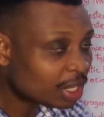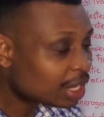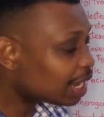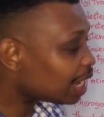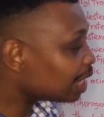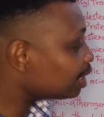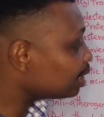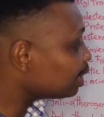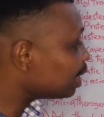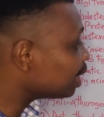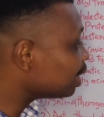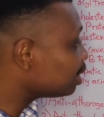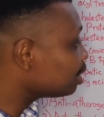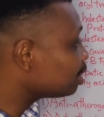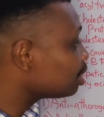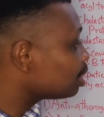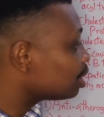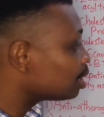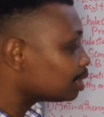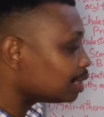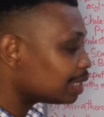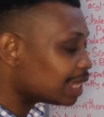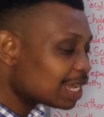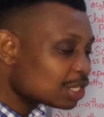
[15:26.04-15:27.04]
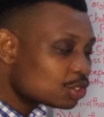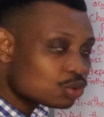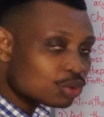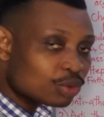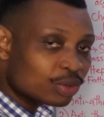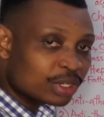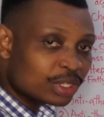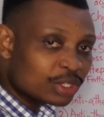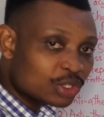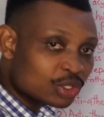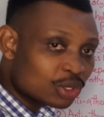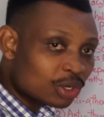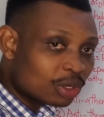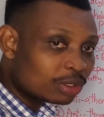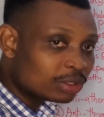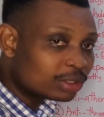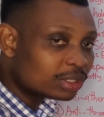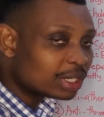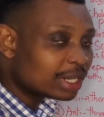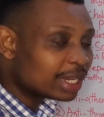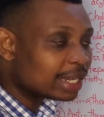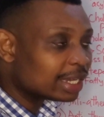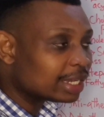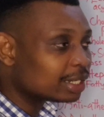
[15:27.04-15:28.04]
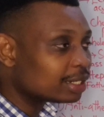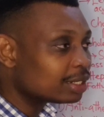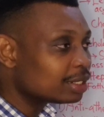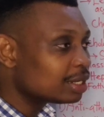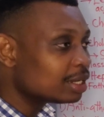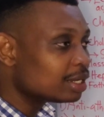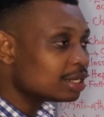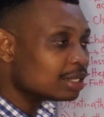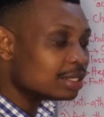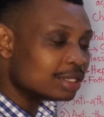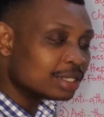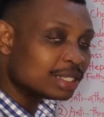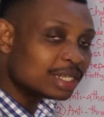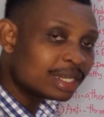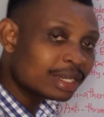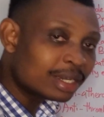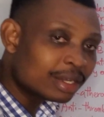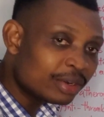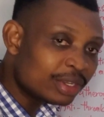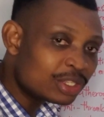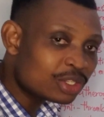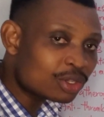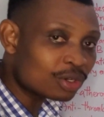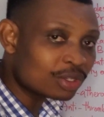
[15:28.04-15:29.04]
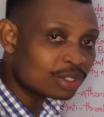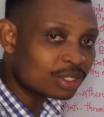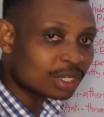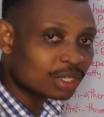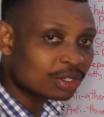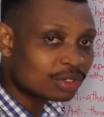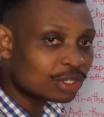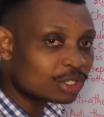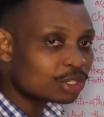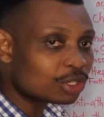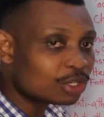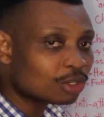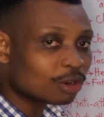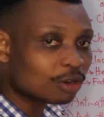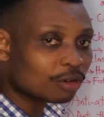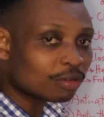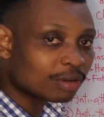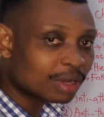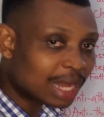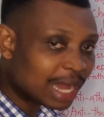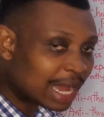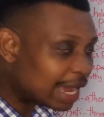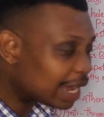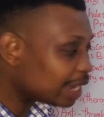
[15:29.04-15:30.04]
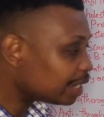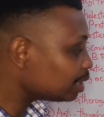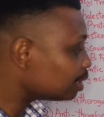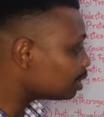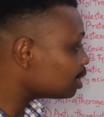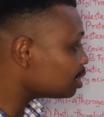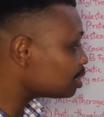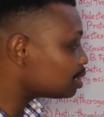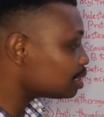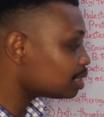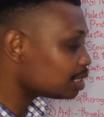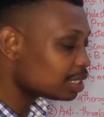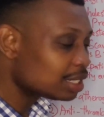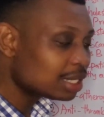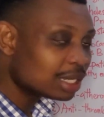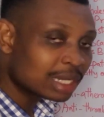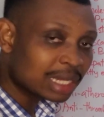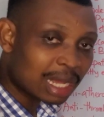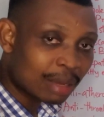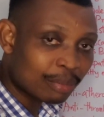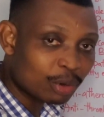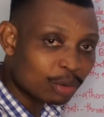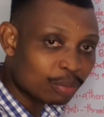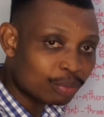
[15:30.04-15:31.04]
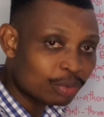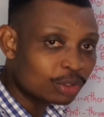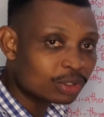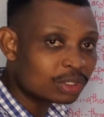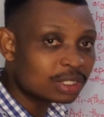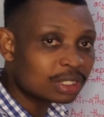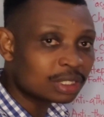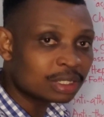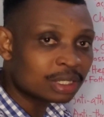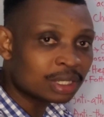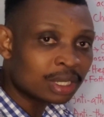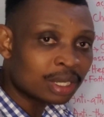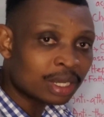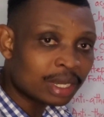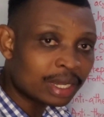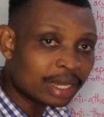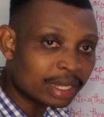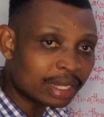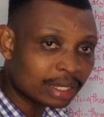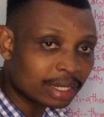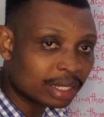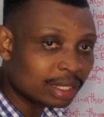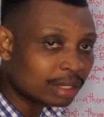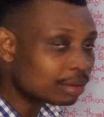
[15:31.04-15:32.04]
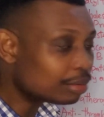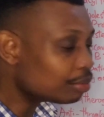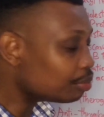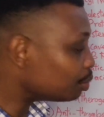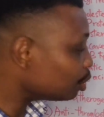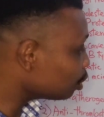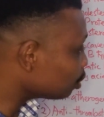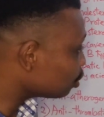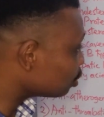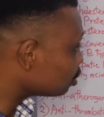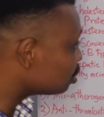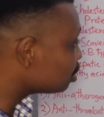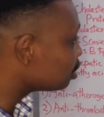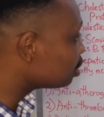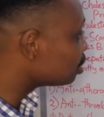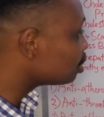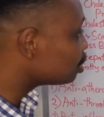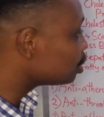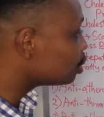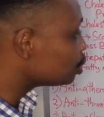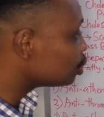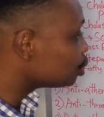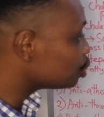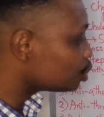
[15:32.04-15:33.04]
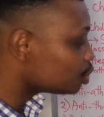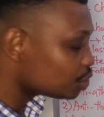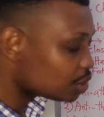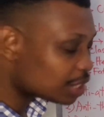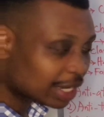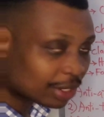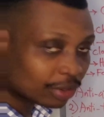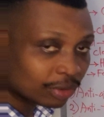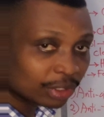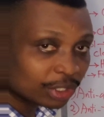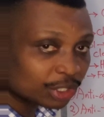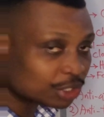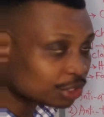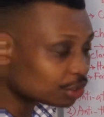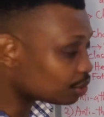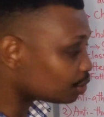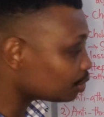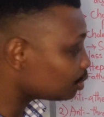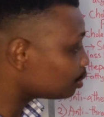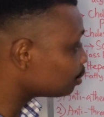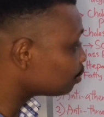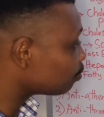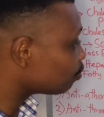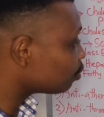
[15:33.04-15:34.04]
And then that will result in decreased concentration of high density lipoprotein in the blood circulation.